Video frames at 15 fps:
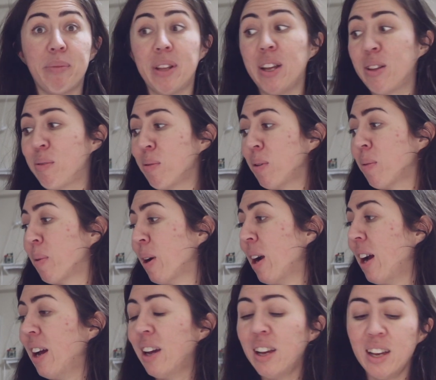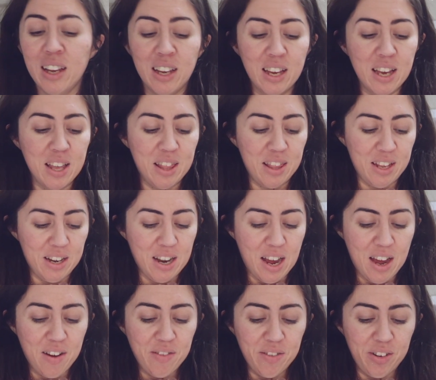that's where we're at. And then
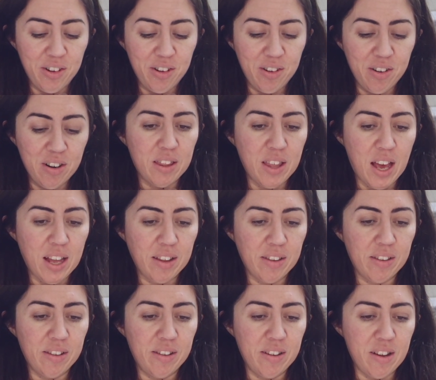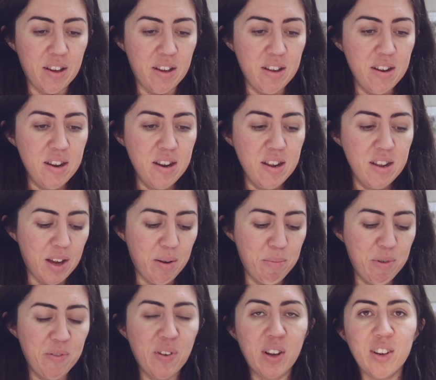after that's done, I'll
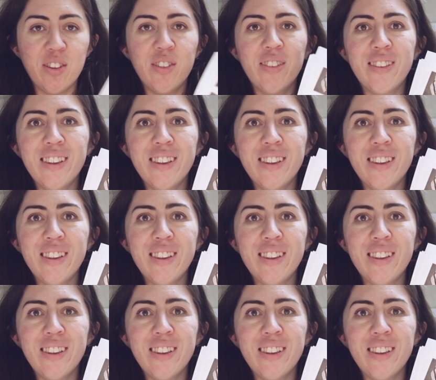move on to the